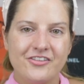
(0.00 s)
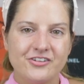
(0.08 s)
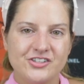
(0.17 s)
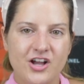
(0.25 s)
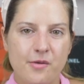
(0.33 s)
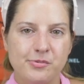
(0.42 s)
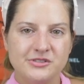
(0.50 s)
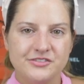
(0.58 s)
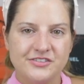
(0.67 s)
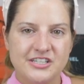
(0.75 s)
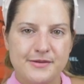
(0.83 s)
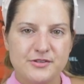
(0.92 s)
Now there's a couple
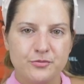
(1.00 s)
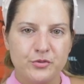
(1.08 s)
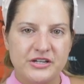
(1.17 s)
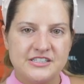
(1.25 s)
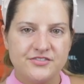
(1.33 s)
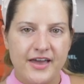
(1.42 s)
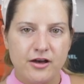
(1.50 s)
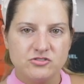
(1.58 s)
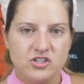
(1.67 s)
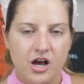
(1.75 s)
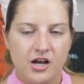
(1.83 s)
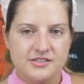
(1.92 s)
different types of breeds of
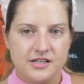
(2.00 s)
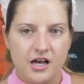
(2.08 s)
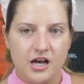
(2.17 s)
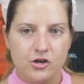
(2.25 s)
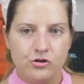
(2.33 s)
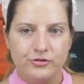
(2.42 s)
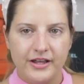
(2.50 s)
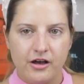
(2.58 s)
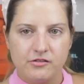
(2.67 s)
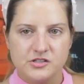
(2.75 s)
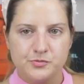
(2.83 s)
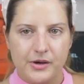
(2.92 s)
hound dogs, coon
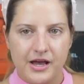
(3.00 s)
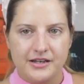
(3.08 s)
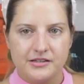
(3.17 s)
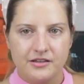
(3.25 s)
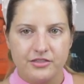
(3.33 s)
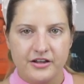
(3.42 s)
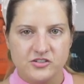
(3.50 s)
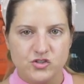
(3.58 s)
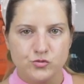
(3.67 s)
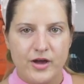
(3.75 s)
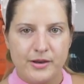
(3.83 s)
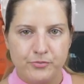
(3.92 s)
hounds, but there's
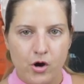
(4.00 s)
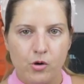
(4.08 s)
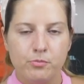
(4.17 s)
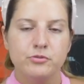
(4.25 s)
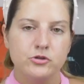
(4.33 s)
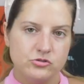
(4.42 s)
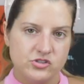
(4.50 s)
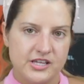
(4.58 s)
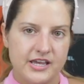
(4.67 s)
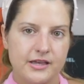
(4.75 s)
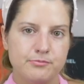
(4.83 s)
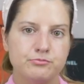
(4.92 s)
the red bone, blue
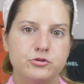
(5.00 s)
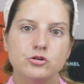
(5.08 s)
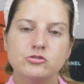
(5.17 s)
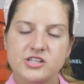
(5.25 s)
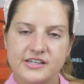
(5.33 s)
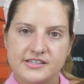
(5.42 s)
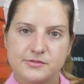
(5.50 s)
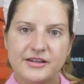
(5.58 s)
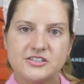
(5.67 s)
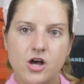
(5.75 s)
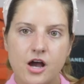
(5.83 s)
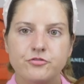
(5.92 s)
tick. Blue tick is
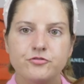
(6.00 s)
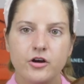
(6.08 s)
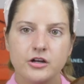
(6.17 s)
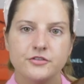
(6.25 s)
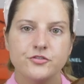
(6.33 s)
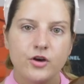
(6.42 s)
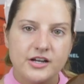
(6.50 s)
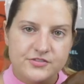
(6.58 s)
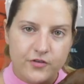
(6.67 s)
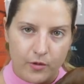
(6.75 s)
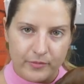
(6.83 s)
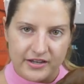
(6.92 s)
my dog Fern. If you guys
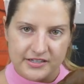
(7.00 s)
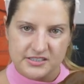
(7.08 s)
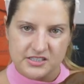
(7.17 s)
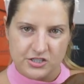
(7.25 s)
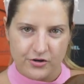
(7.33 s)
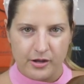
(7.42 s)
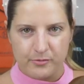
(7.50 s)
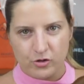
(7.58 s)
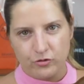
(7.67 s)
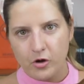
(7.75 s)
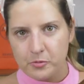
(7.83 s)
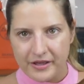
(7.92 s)
follow me on Instagram,
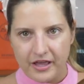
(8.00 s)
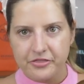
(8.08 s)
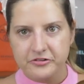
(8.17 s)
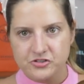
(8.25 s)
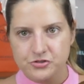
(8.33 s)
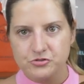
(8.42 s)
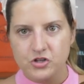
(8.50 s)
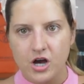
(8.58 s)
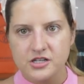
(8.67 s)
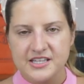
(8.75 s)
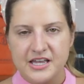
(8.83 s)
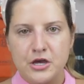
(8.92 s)
you'll know my other two
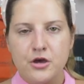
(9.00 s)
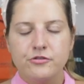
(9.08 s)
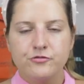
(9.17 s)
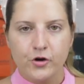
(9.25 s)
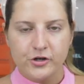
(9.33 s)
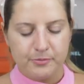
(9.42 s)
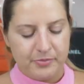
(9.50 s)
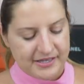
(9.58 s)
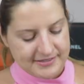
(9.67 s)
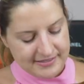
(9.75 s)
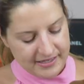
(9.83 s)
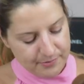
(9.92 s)
dogs, Fern and
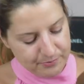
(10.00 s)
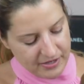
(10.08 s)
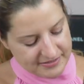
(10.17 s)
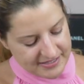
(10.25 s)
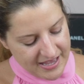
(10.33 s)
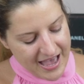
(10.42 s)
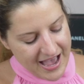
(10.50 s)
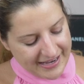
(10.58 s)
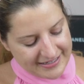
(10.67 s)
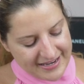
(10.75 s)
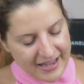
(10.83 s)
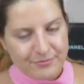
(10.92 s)
Pixie, but
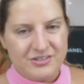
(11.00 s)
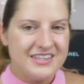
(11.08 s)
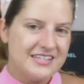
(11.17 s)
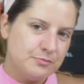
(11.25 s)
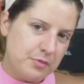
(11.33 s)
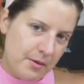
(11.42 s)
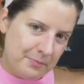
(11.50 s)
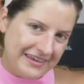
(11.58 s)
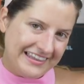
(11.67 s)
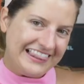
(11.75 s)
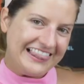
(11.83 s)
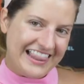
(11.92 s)
I named this
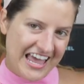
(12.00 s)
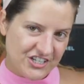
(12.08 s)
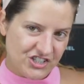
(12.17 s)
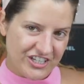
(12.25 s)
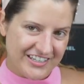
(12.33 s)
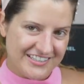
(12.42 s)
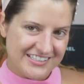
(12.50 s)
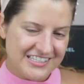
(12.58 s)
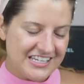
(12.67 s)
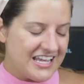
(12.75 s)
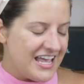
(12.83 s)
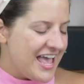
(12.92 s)
puppy
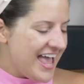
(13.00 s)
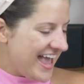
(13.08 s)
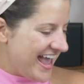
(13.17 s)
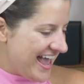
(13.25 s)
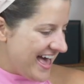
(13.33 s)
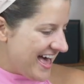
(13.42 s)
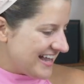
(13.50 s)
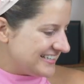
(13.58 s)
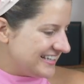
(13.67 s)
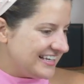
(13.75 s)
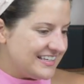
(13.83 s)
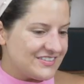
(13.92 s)
Legend. And
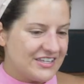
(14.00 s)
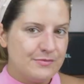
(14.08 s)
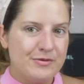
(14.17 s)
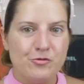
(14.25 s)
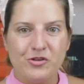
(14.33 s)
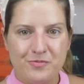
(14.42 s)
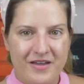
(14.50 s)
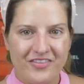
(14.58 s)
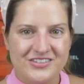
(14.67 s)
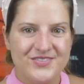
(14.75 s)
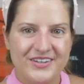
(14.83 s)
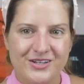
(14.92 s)
he's gonna be with me on
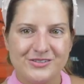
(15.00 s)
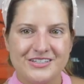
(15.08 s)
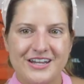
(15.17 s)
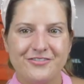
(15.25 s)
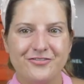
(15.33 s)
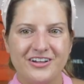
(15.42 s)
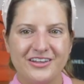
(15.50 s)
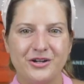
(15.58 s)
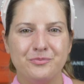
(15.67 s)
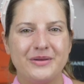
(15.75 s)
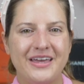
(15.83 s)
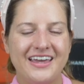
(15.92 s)
this video today for a
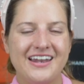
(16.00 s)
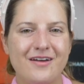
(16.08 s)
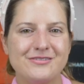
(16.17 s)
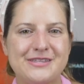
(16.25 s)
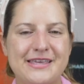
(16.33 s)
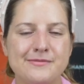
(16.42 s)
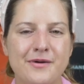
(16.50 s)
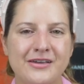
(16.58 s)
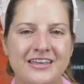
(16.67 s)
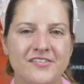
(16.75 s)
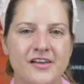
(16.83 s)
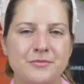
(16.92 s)
little bit. I was thinking about
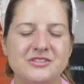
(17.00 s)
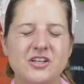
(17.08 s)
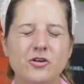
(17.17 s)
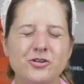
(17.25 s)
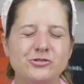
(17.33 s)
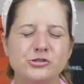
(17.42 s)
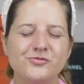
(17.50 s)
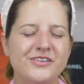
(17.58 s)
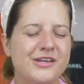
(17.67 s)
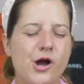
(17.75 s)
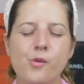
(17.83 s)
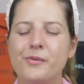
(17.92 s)
giving him his own YouTube
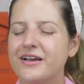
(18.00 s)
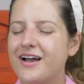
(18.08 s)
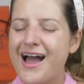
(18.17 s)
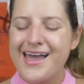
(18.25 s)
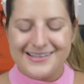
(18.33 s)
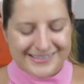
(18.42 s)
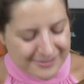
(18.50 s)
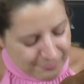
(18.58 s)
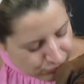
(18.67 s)
video, but guys,